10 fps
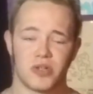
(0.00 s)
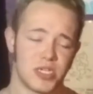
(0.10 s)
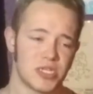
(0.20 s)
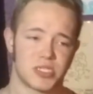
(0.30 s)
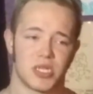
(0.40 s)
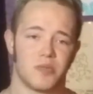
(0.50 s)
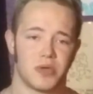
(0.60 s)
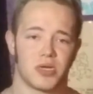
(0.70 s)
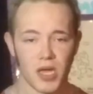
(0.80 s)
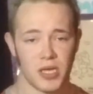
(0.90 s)
and she just did it
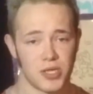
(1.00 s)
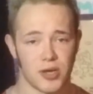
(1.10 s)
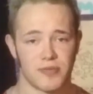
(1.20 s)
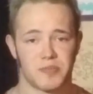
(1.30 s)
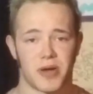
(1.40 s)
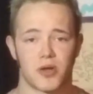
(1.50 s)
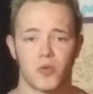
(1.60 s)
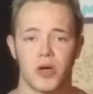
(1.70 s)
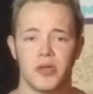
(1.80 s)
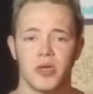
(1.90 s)
because he loved
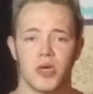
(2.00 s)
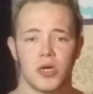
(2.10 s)
Spider-Gwen.